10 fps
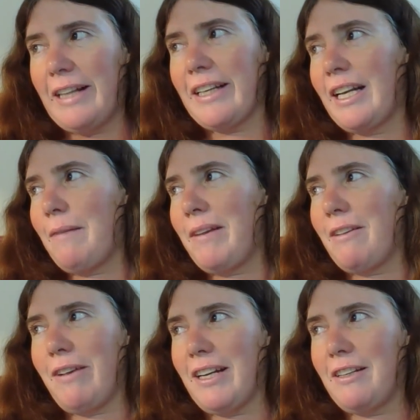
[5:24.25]
I think it'd be
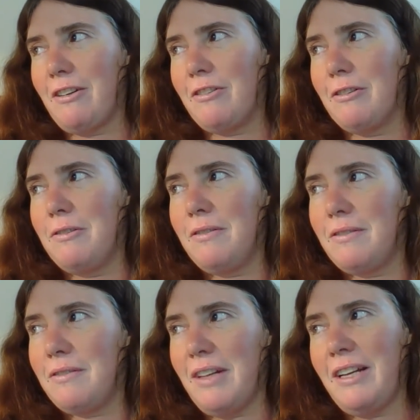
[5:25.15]
the way to go.
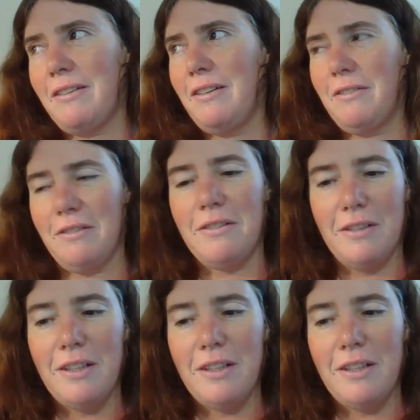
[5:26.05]
I don't know.